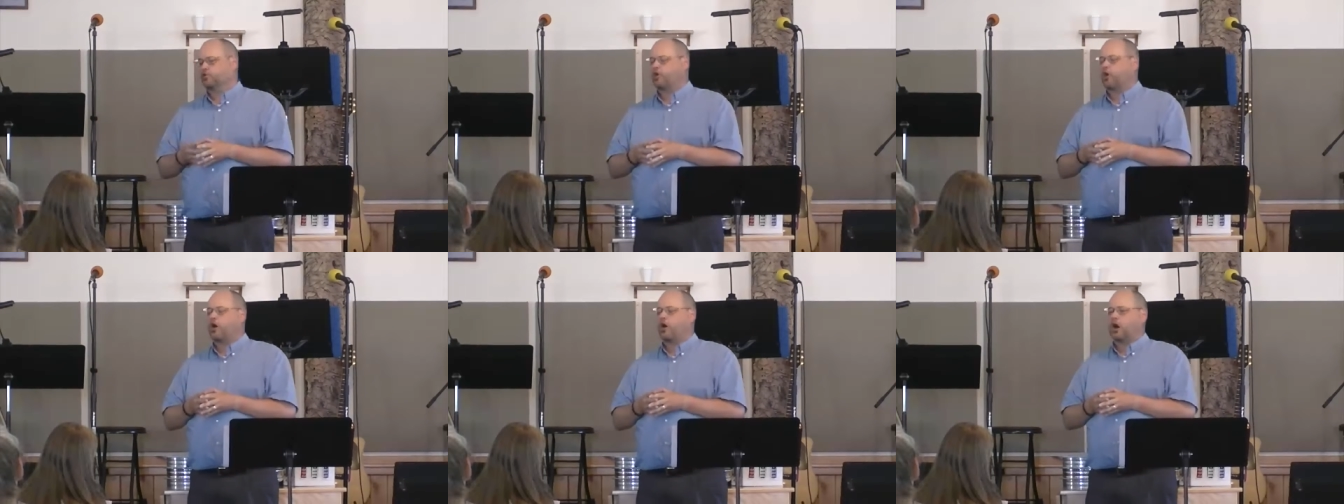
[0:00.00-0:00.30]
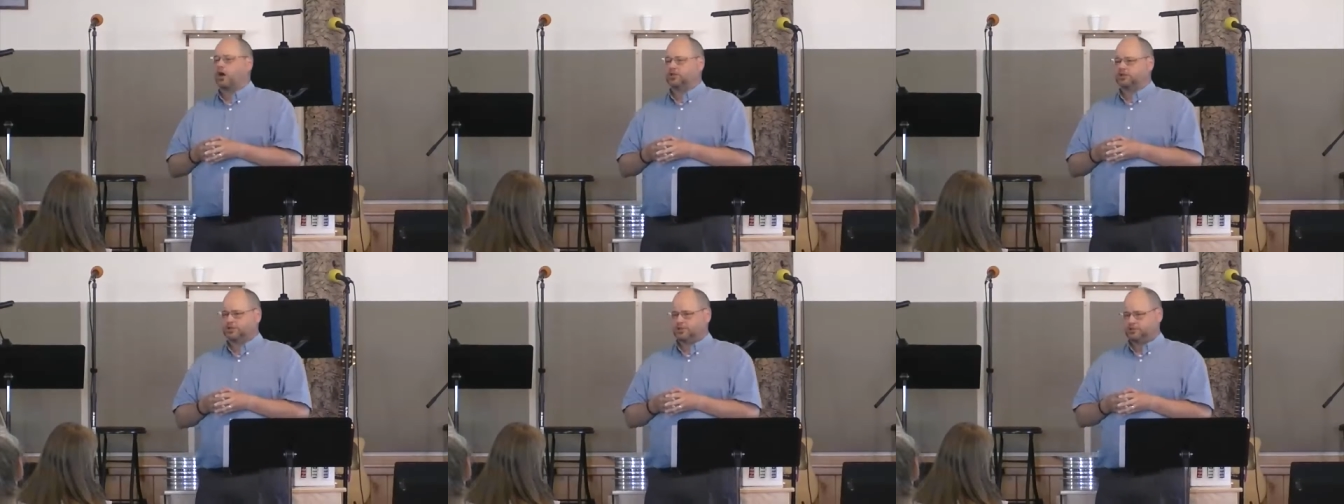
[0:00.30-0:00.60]

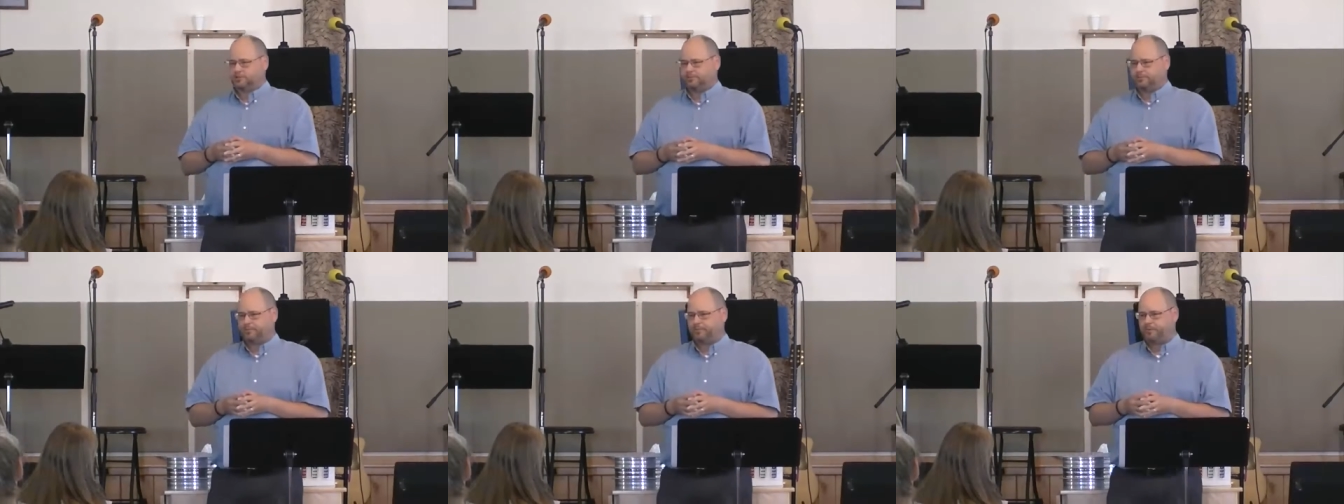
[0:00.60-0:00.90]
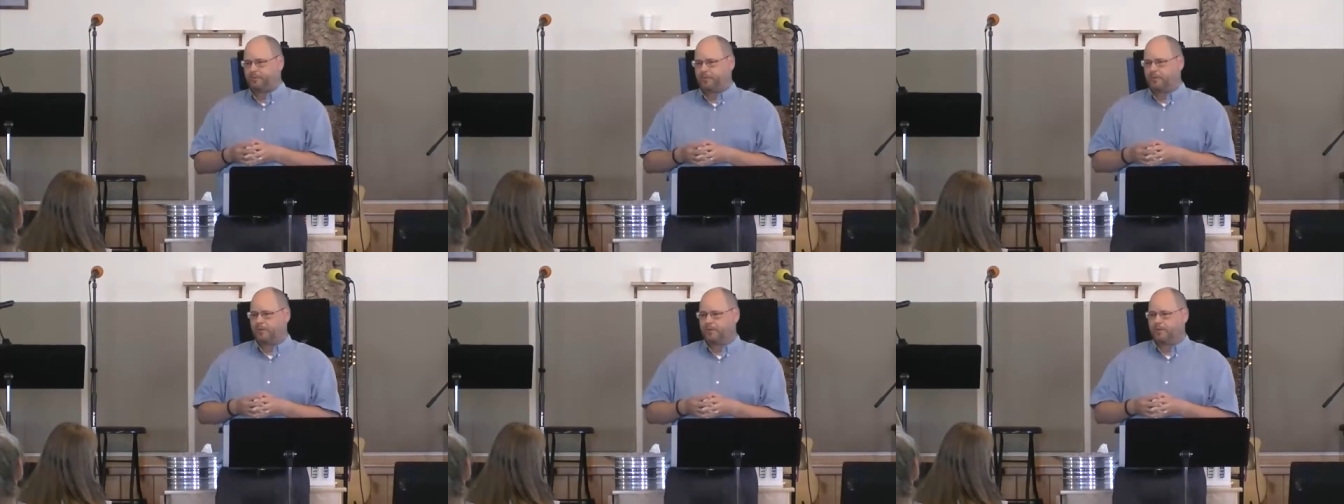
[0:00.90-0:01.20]
cross.
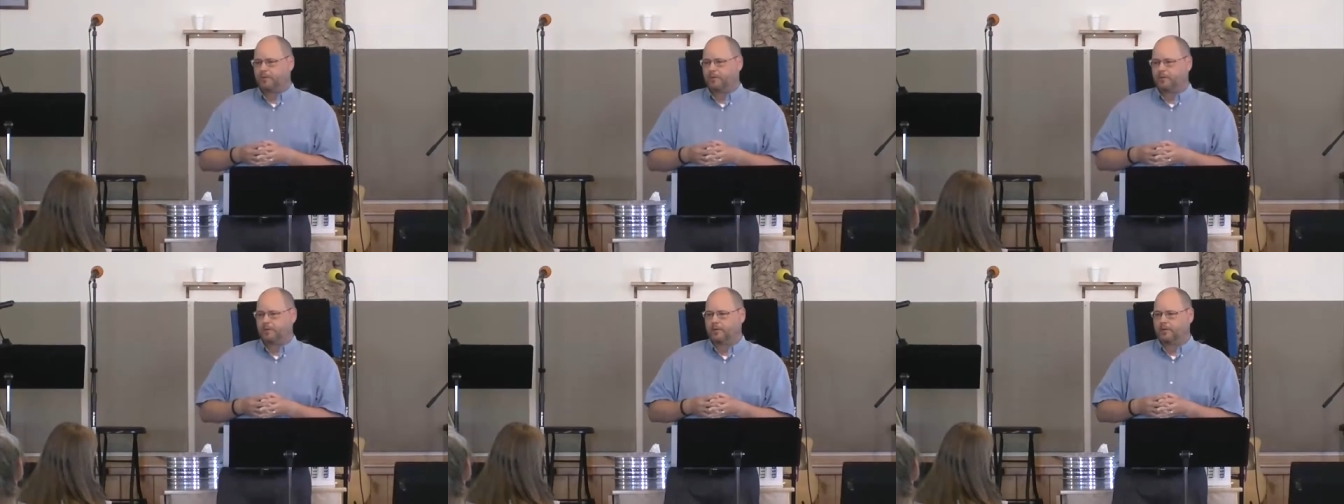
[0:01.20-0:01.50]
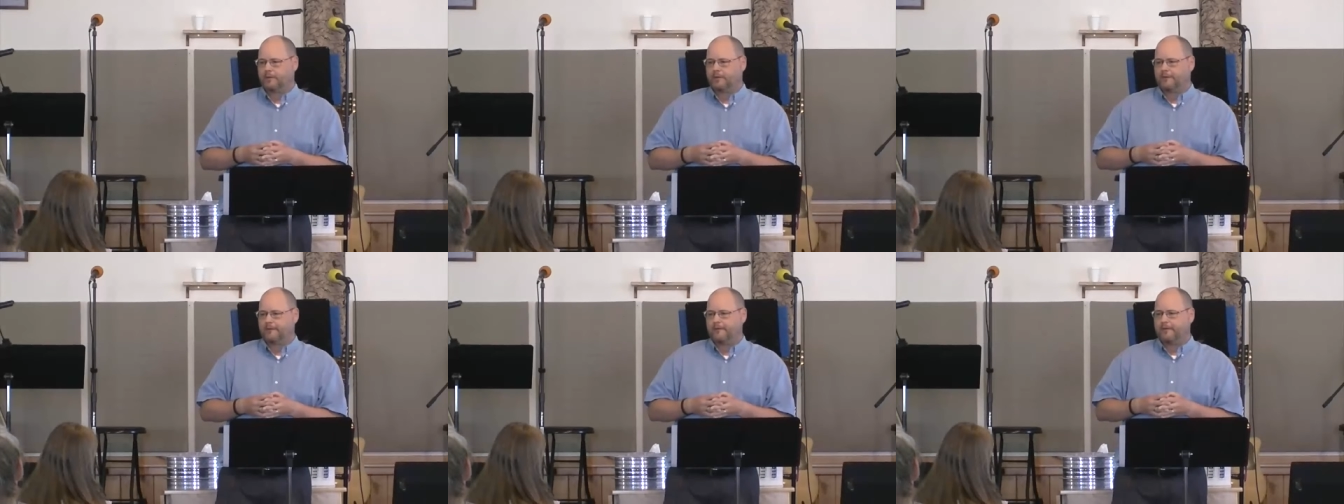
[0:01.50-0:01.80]

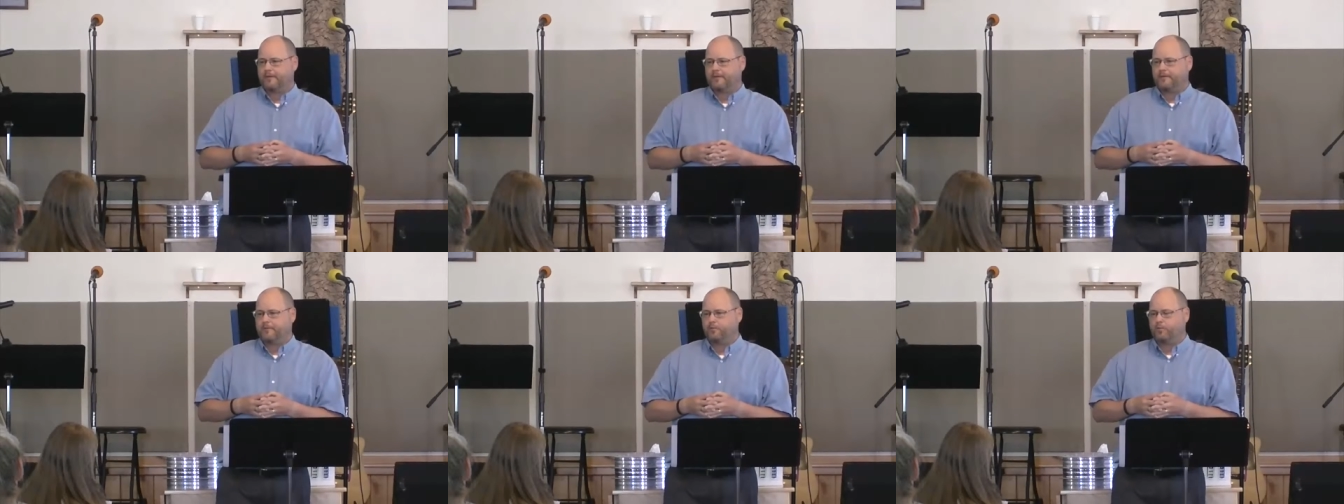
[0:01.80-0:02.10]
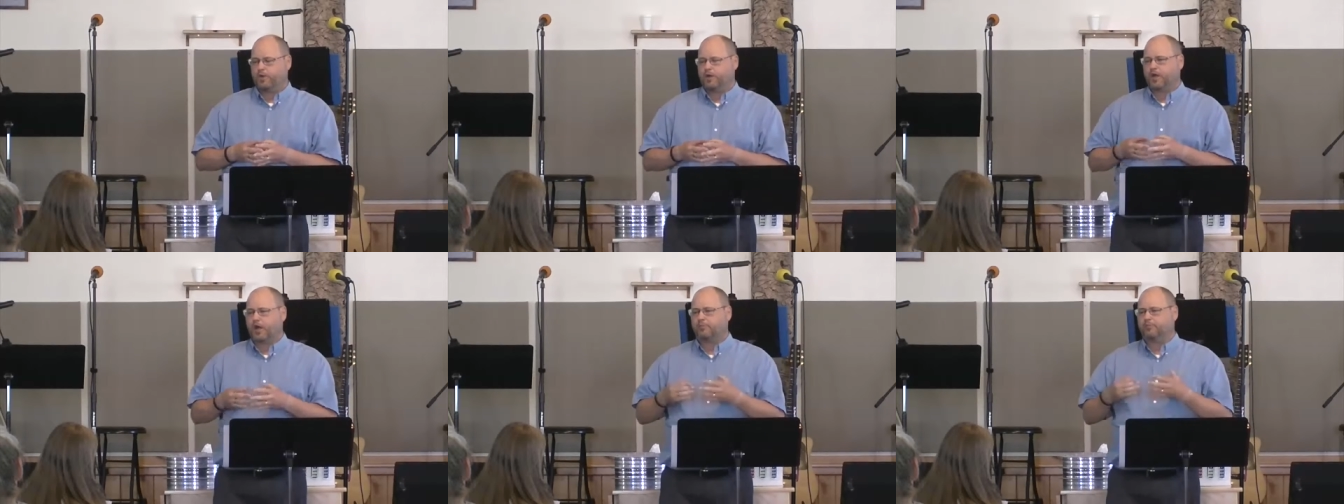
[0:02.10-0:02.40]

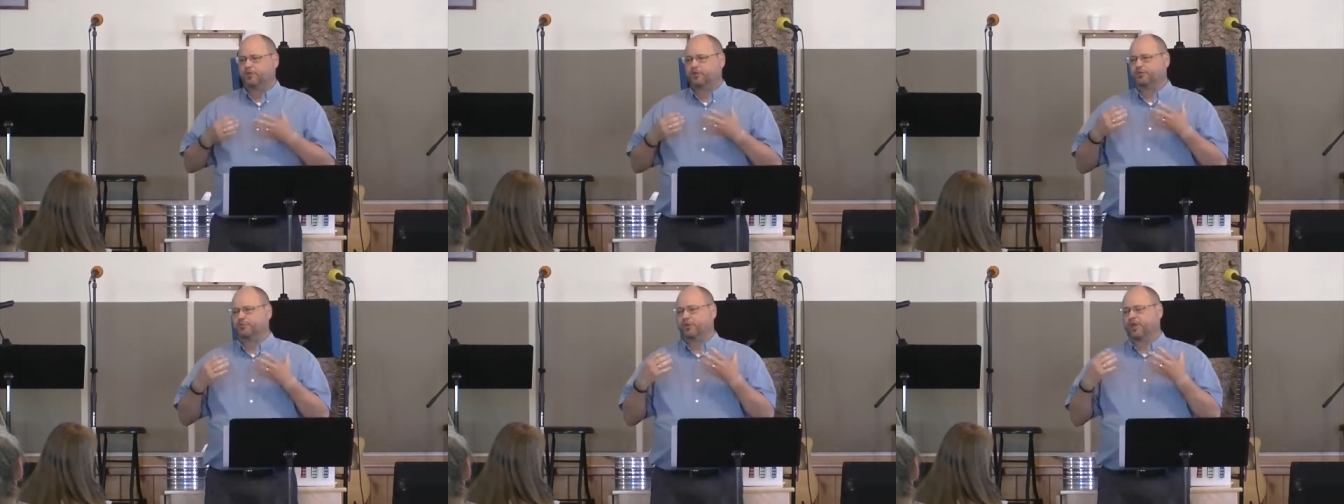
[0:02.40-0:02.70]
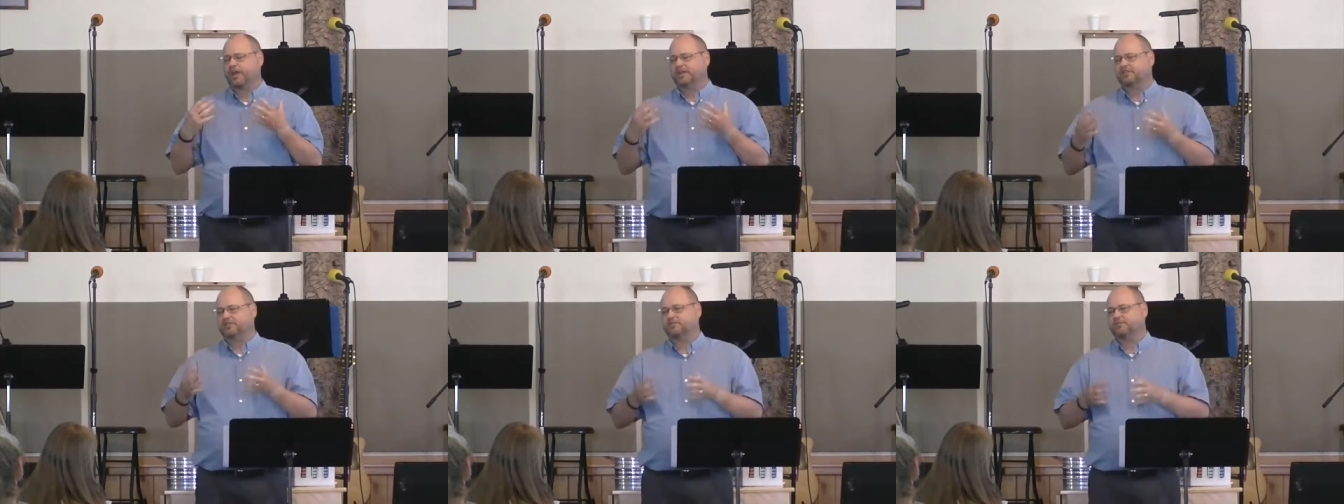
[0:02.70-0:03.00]
We come to the
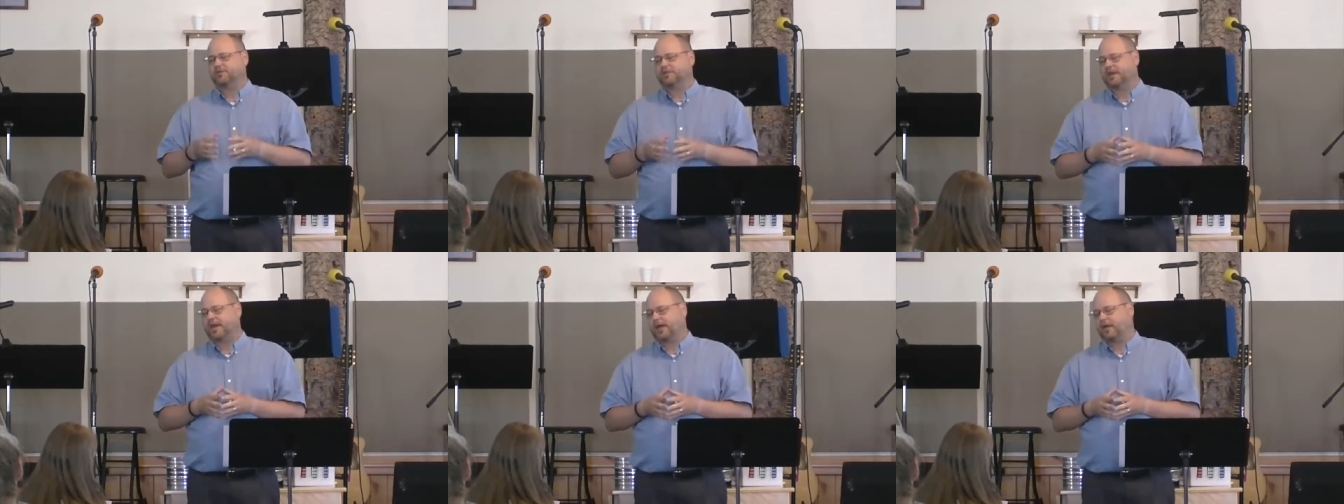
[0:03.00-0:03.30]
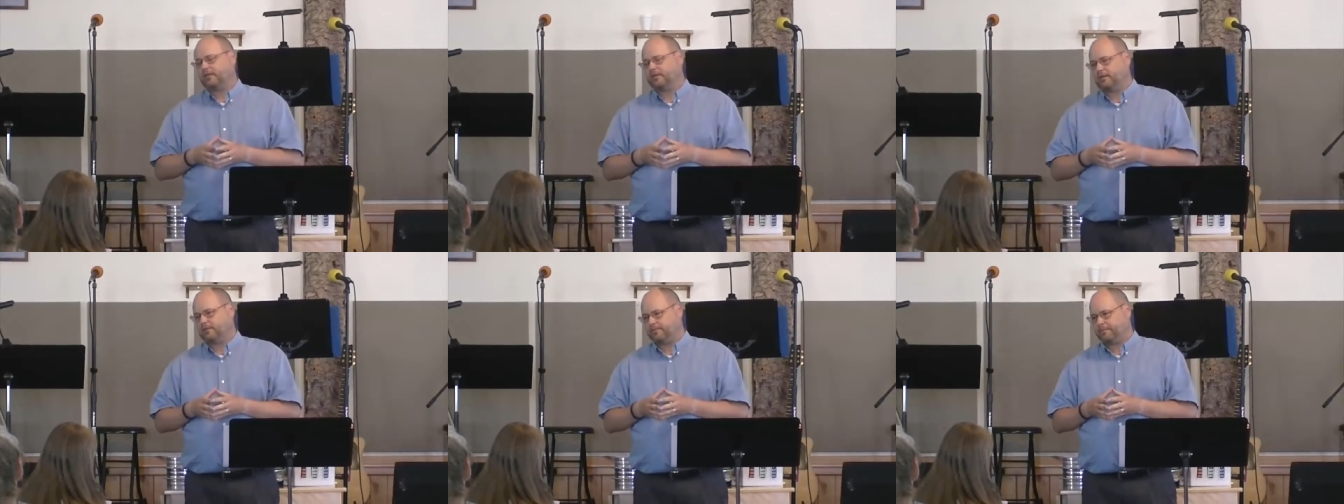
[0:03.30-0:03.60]
place of
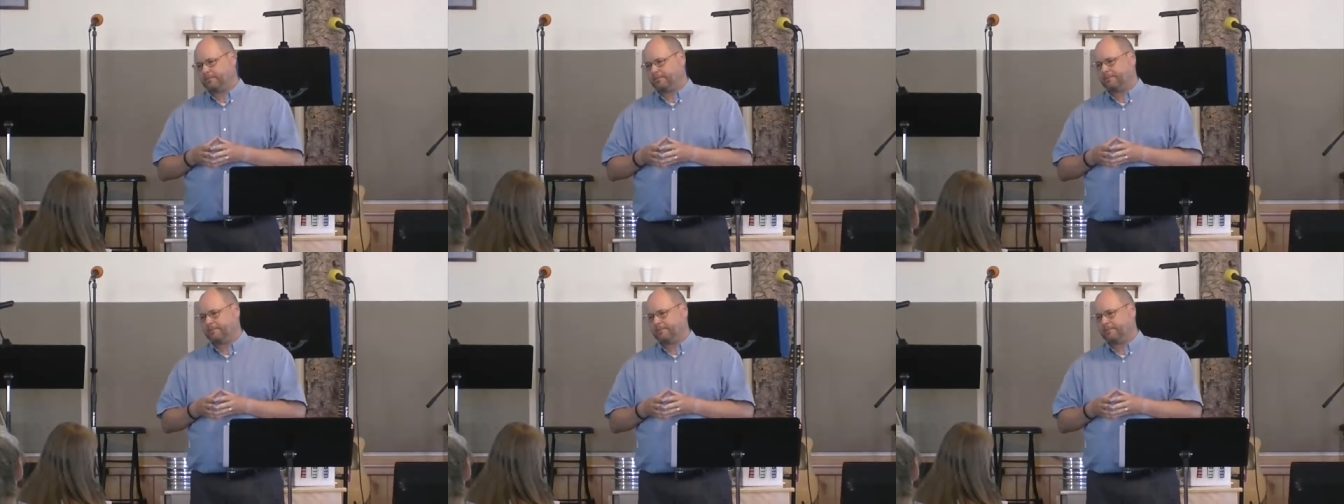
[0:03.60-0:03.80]
death.